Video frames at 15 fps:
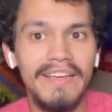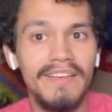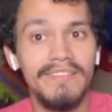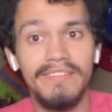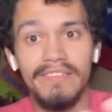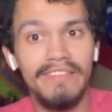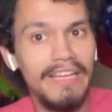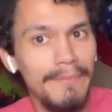Because
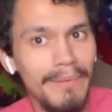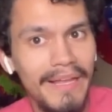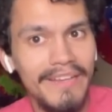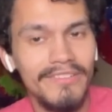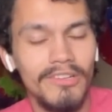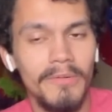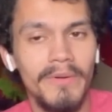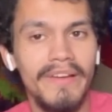he doesn't have
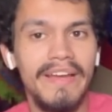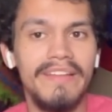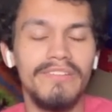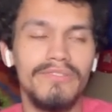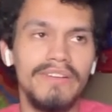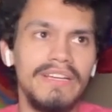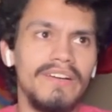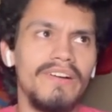blast armor, and his
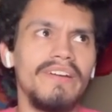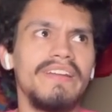green card